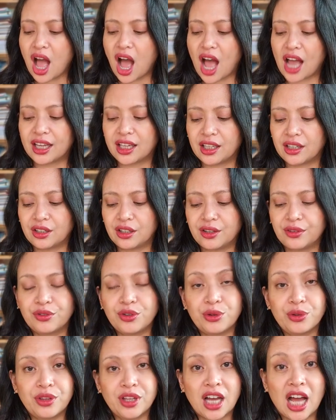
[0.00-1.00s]
I can give
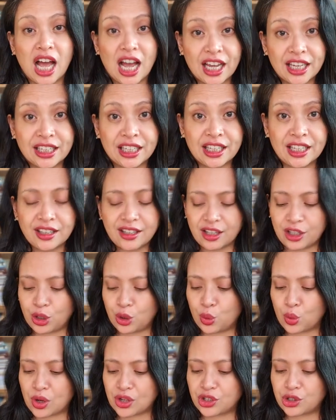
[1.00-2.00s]
you the honey that
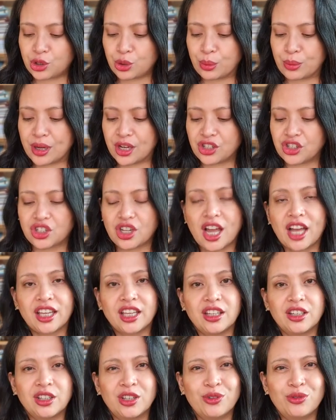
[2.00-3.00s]
you want so much. I
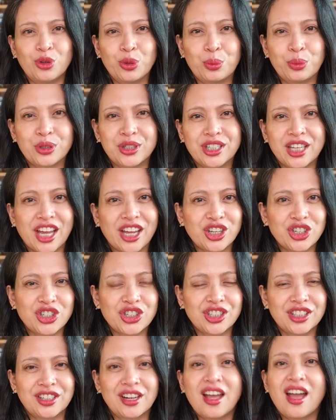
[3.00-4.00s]
can give you
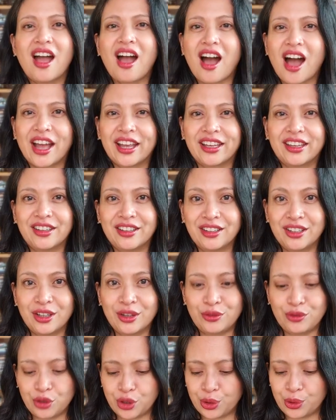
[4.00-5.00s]
protection. I can
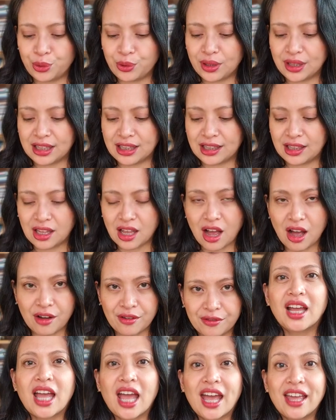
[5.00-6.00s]
give you
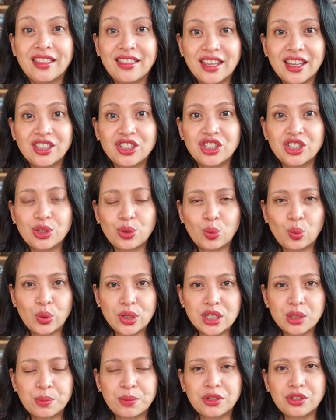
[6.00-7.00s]
love." And then she
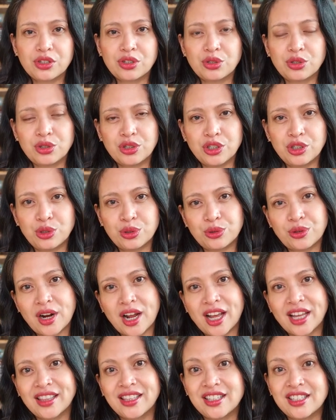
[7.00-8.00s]
whispered to
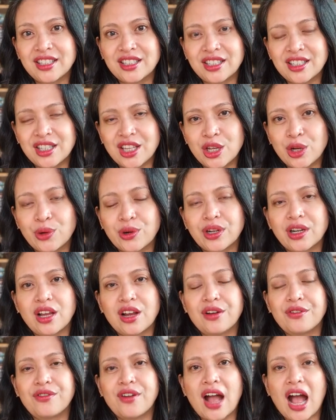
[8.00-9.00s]
Sijurai the secret
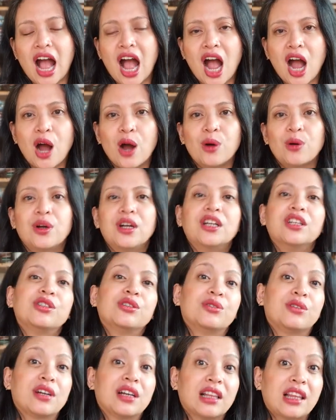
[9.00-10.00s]
of how
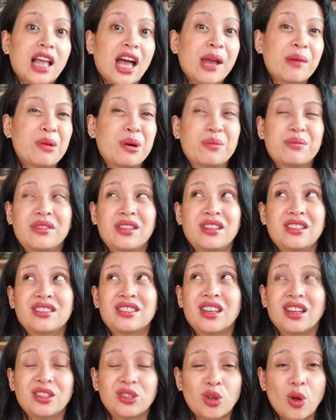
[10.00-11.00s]
to climb up
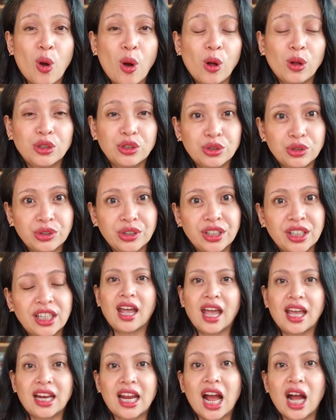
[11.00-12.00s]
this tall
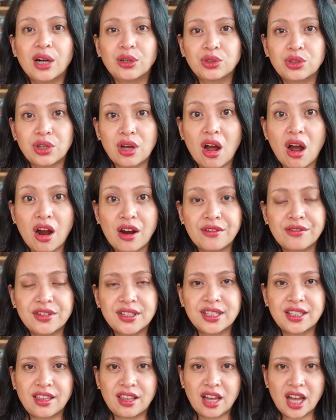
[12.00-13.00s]
tree and how to
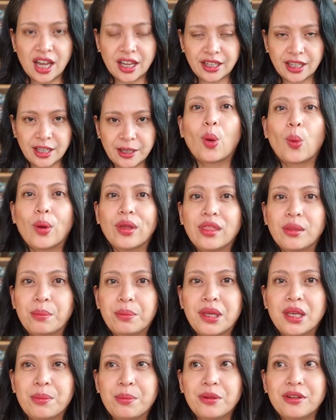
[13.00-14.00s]
harvest the honey. When
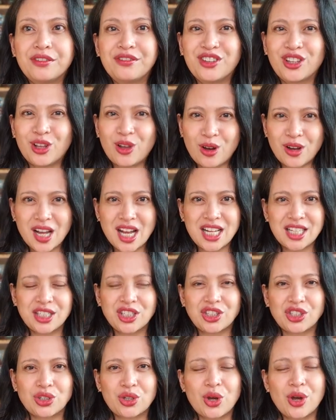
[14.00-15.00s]
the people of the longhouse
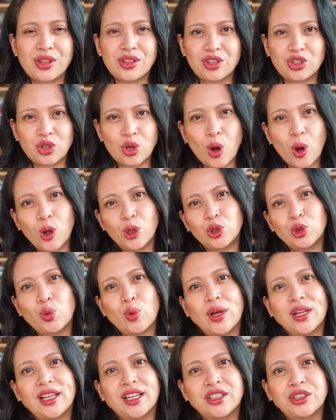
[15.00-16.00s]
saw the tall
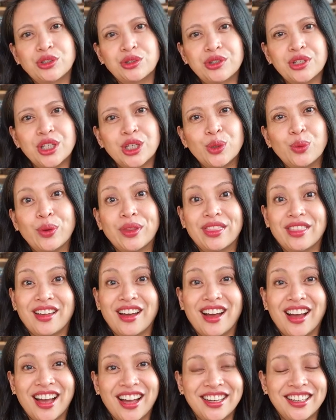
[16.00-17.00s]
tualang tree with
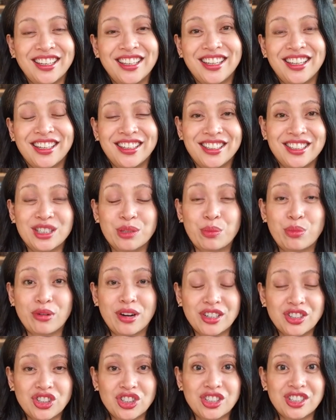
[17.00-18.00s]
the honey in its
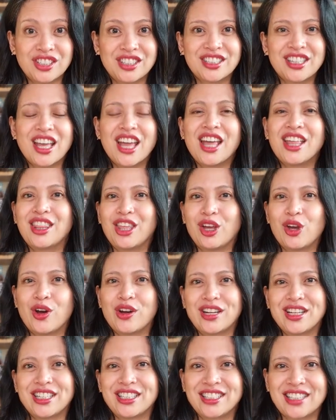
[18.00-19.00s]
branches, they
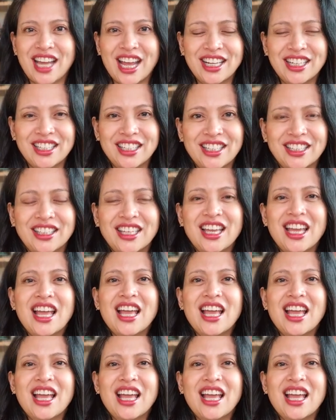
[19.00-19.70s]
got excited.